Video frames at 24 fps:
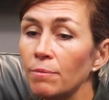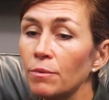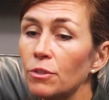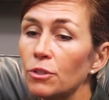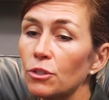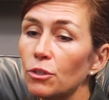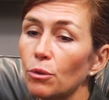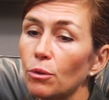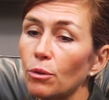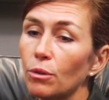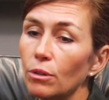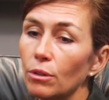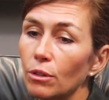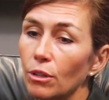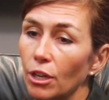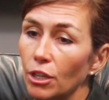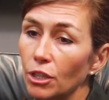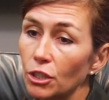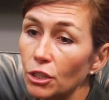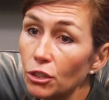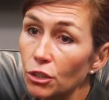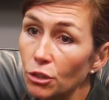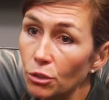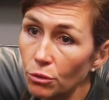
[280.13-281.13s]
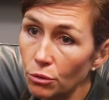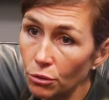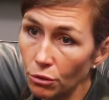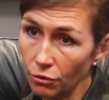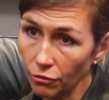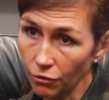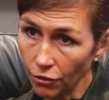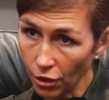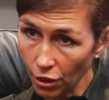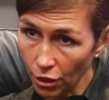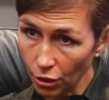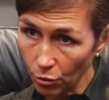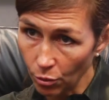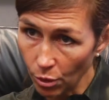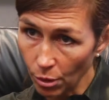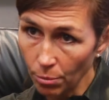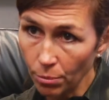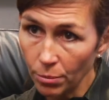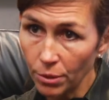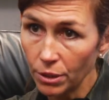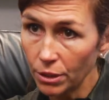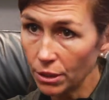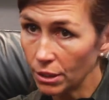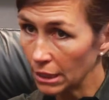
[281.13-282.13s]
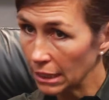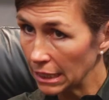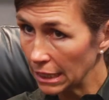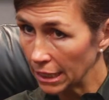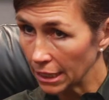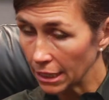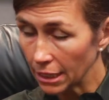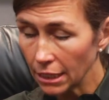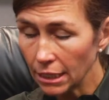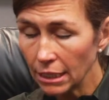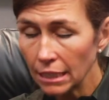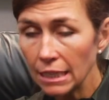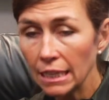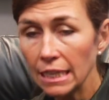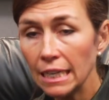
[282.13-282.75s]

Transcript: So longitudinal follow-up, which is key,